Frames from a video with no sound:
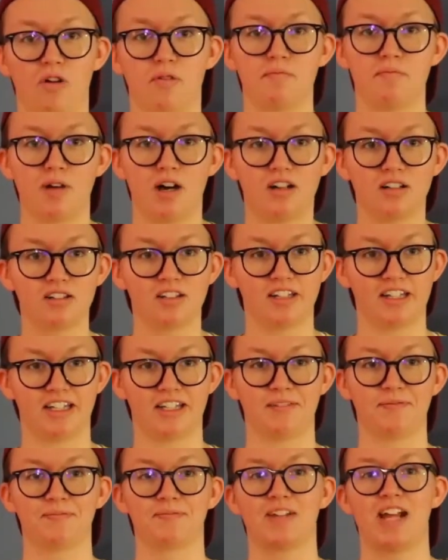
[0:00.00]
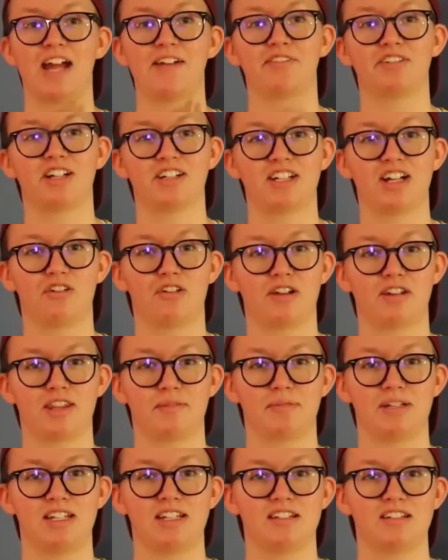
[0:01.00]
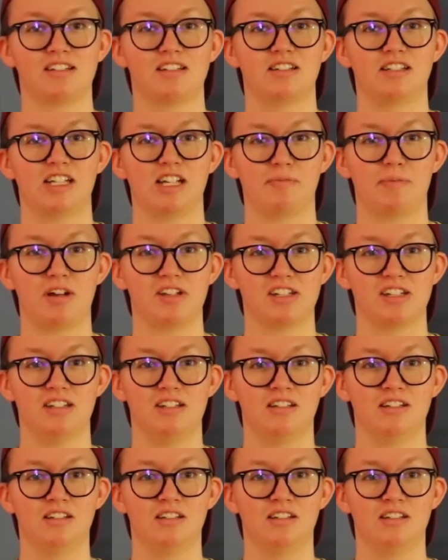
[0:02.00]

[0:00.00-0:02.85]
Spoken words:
Paul Klee. I forgot to edit the piece. Can you pause it?